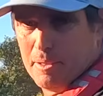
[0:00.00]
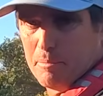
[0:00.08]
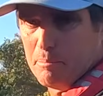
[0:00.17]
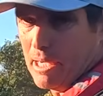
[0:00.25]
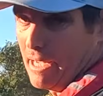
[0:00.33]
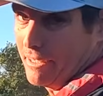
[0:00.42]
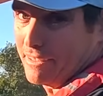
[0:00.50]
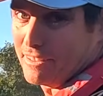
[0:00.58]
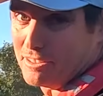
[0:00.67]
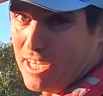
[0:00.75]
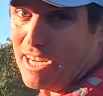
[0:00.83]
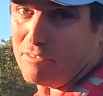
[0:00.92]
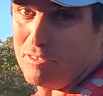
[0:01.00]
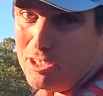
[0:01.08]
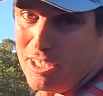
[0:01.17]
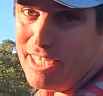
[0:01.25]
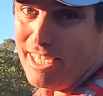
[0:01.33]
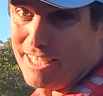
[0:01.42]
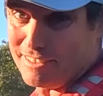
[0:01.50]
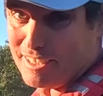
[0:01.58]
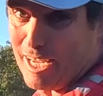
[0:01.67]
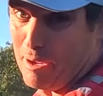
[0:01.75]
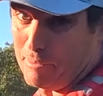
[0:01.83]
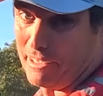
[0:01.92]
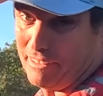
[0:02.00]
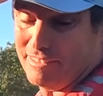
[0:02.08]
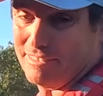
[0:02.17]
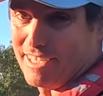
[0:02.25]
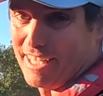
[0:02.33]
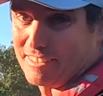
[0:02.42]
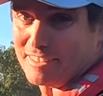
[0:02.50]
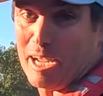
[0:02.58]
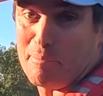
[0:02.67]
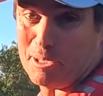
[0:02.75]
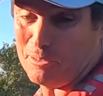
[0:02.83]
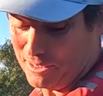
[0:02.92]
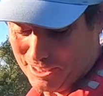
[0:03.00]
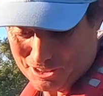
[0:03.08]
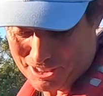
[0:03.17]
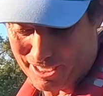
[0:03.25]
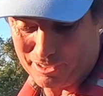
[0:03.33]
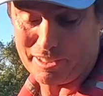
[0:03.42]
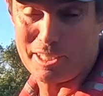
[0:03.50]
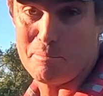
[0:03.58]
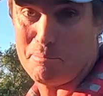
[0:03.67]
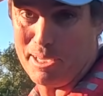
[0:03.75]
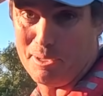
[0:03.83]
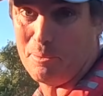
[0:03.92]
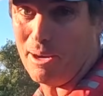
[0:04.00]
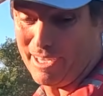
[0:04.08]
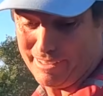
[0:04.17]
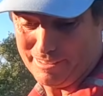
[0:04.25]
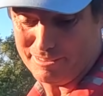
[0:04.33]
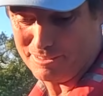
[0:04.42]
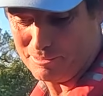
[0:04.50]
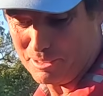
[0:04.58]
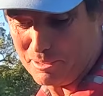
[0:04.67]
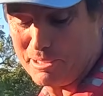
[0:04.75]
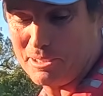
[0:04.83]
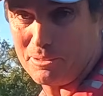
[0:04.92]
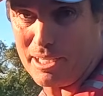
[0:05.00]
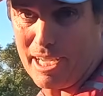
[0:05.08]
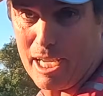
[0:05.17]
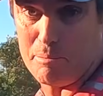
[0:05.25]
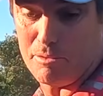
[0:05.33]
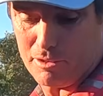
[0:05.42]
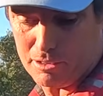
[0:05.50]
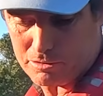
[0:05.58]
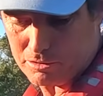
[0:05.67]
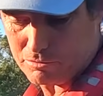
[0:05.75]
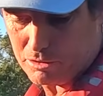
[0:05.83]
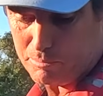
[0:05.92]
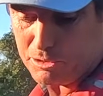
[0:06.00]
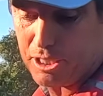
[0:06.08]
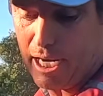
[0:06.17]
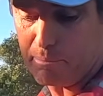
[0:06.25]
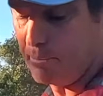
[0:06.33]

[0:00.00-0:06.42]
but the jack fishing is coming, and it's coming on this channel in a big way. I'm going to be doing a heap of it because I've got my jack